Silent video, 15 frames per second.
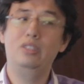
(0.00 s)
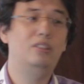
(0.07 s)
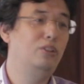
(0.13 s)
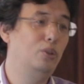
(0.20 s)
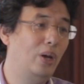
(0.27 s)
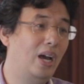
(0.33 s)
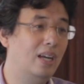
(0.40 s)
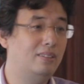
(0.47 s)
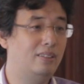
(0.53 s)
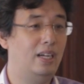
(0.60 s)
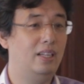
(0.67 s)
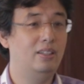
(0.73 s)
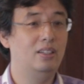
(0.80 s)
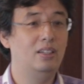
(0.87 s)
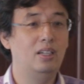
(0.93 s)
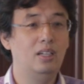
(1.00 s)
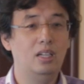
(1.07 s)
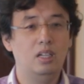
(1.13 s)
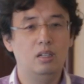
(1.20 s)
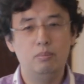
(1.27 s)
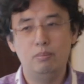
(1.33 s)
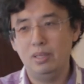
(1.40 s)
you have that.
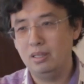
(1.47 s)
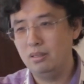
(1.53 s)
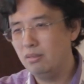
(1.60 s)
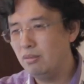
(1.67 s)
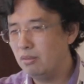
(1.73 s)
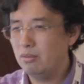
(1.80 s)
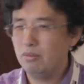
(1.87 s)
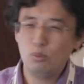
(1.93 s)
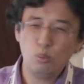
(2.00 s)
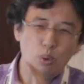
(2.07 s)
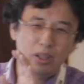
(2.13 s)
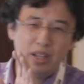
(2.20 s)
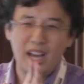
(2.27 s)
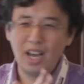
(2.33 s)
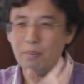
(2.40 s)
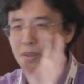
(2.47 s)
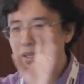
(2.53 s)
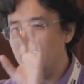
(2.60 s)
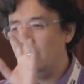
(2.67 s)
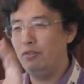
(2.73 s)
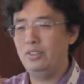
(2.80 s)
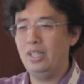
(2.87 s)
But what happened
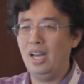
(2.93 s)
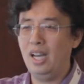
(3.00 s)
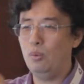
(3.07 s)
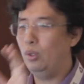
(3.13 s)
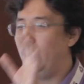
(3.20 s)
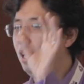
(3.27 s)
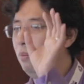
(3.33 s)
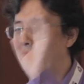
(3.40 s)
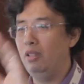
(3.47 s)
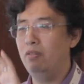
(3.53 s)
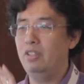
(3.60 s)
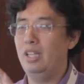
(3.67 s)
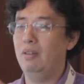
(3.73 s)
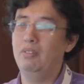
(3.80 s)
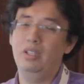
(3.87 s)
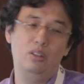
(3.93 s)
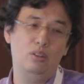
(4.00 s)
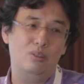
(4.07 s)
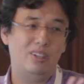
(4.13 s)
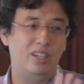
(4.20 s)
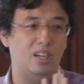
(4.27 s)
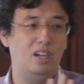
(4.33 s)
if that? What happened if that? They
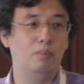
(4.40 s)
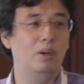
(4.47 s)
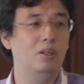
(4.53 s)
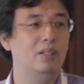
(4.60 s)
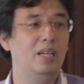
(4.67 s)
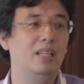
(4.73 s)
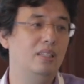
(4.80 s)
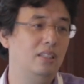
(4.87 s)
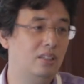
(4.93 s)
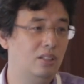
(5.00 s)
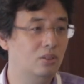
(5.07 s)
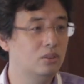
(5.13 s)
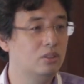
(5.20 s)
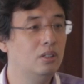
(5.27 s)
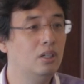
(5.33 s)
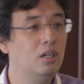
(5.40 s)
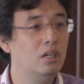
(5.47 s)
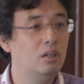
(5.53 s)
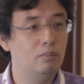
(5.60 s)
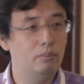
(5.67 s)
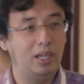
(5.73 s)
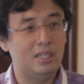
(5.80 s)
don't care about that details.
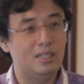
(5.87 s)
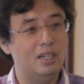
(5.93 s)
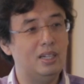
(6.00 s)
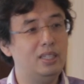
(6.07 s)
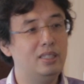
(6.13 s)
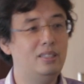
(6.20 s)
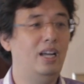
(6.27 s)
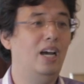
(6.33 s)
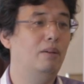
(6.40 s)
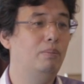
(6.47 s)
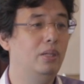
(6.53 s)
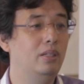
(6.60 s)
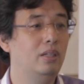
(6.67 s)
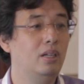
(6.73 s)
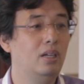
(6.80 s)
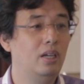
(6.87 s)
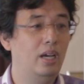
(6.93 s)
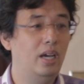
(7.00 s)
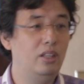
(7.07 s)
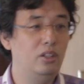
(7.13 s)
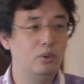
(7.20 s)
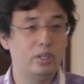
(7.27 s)
Make the list happen,
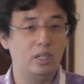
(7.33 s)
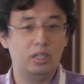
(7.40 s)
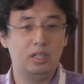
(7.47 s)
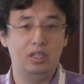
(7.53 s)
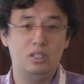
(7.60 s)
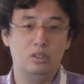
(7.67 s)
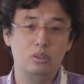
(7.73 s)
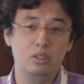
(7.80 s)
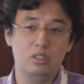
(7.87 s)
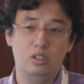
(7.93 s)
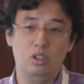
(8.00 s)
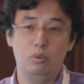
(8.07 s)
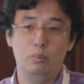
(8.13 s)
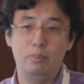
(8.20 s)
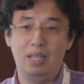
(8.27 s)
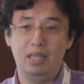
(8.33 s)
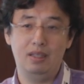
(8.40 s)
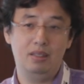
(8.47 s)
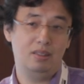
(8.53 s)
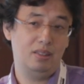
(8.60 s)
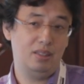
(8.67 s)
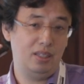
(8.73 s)
and you can control the scope by the
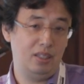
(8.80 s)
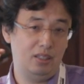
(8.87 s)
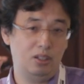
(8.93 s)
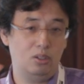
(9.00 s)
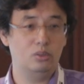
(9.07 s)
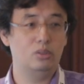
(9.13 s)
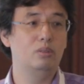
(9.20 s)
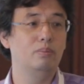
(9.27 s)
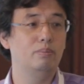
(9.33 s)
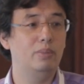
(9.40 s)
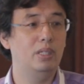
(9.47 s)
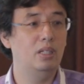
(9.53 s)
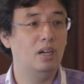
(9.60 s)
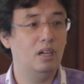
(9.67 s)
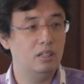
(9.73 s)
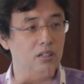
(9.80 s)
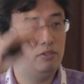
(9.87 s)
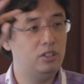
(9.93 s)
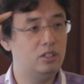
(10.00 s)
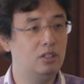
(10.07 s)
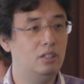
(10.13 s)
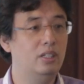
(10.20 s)
details, but not the
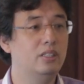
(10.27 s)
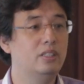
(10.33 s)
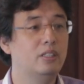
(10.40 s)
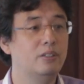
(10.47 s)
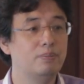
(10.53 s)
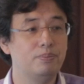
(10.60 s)
feature list.